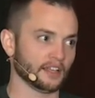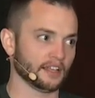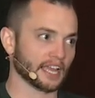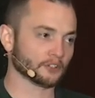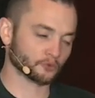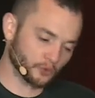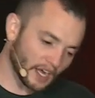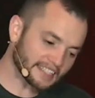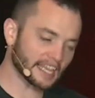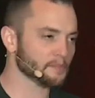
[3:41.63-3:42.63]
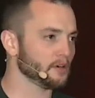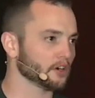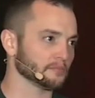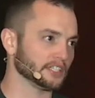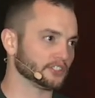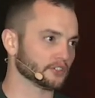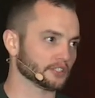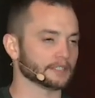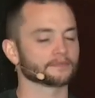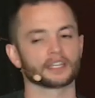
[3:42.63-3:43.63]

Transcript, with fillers: Okay, it was right at that part in my journey.